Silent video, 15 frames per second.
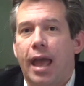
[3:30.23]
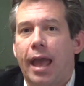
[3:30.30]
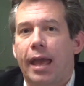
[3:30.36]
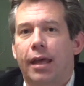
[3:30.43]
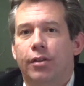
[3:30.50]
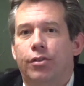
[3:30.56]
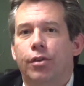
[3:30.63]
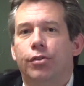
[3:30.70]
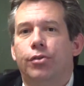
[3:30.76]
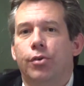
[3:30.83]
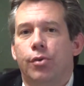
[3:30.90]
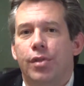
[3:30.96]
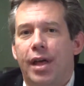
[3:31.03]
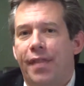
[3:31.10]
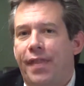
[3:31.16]
And to
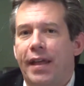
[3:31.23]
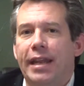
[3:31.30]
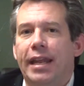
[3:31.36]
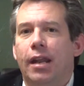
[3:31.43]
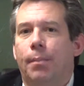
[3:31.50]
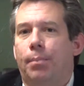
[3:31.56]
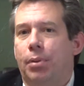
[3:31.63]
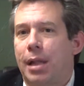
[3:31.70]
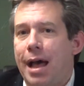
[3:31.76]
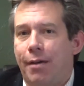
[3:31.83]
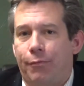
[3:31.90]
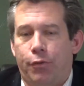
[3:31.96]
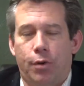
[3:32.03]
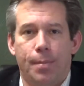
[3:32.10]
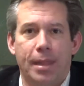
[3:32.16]
do that, they need a
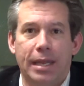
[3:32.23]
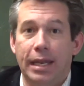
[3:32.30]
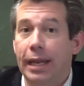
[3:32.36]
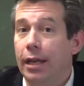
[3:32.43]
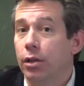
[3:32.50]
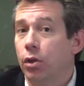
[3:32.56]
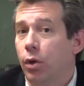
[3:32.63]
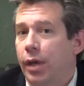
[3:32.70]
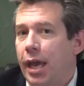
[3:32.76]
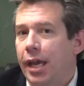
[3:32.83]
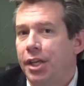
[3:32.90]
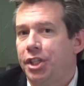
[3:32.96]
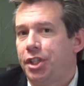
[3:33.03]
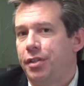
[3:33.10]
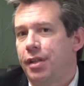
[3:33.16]
platform, they need a
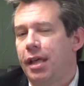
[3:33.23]
location,